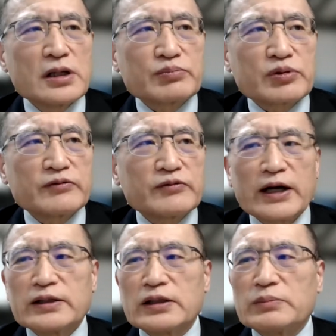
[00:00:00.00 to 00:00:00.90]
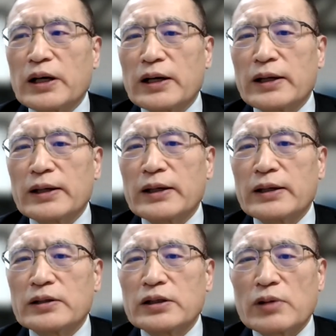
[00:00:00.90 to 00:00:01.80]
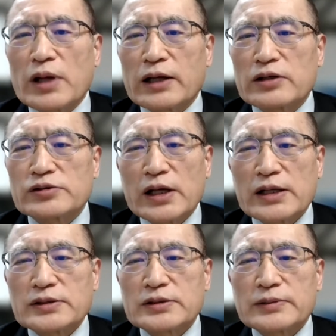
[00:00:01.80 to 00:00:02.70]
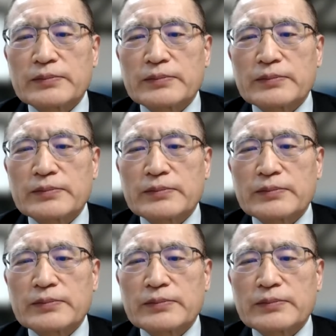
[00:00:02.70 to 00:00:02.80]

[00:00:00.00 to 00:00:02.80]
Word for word: provided by uh, the United States.